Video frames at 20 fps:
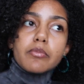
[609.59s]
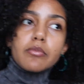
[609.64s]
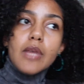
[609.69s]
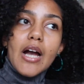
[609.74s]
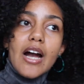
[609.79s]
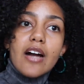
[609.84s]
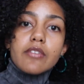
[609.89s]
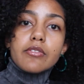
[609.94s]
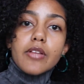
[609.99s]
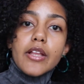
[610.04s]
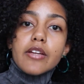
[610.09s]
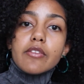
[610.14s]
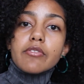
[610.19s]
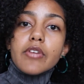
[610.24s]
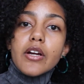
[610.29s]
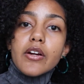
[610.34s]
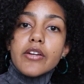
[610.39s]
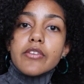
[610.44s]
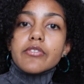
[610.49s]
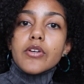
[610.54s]
have like
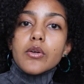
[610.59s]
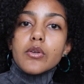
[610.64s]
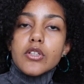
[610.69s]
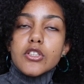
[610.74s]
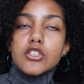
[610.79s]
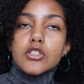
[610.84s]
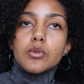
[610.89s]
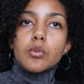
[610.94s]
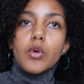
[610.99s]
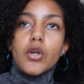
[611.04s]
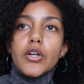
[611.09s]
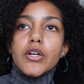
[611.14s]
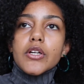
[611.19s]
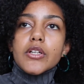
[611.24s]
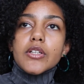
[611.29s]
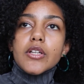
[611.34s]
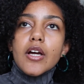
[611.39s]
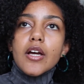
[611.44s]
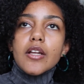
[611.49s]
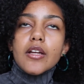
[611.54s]
very focused
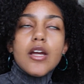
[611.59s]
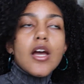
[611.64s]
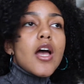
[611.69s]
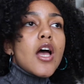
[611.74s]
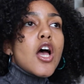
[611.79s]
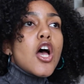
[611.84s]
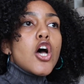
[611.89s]
work done.